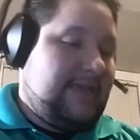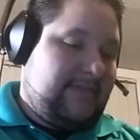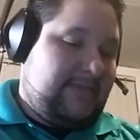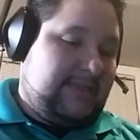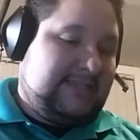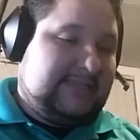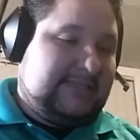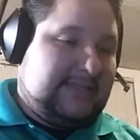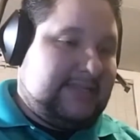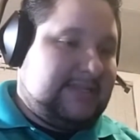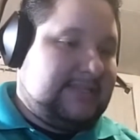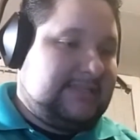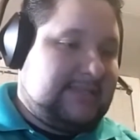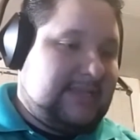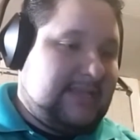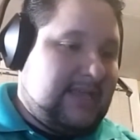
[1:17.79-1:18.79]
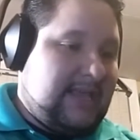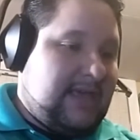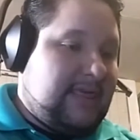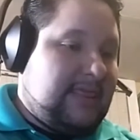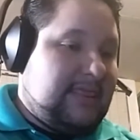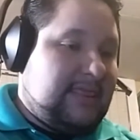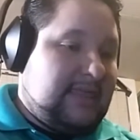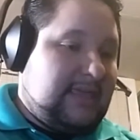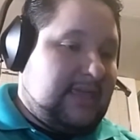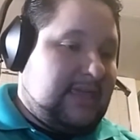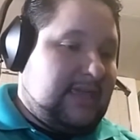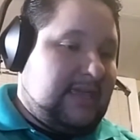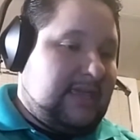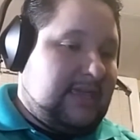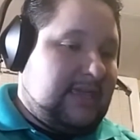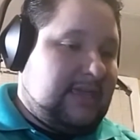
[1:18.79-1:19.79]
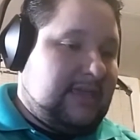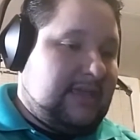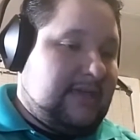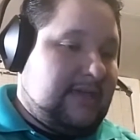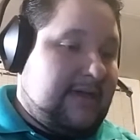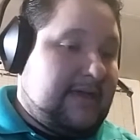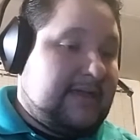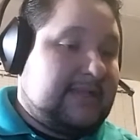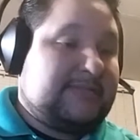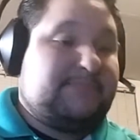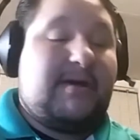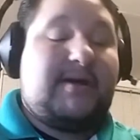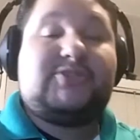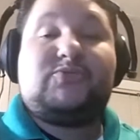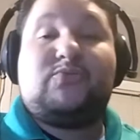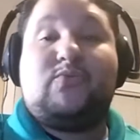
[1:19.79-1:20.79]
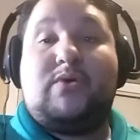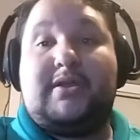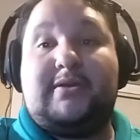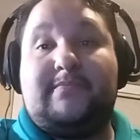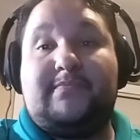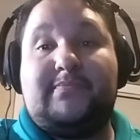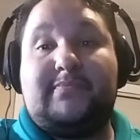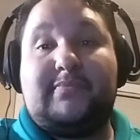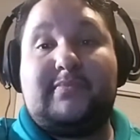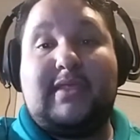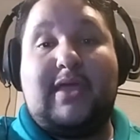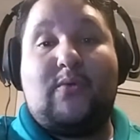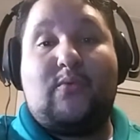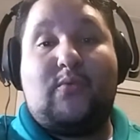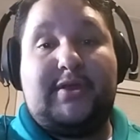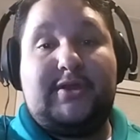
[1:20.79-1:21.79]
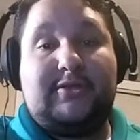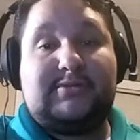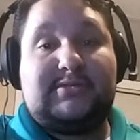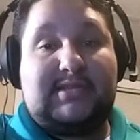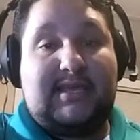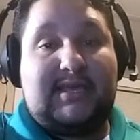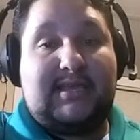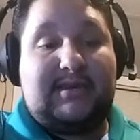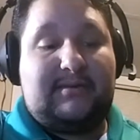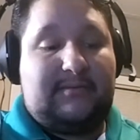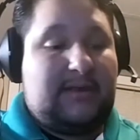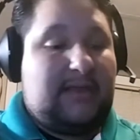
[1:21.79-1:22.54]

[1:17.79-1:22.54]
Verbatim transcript: This is the Xbox One and Windows 10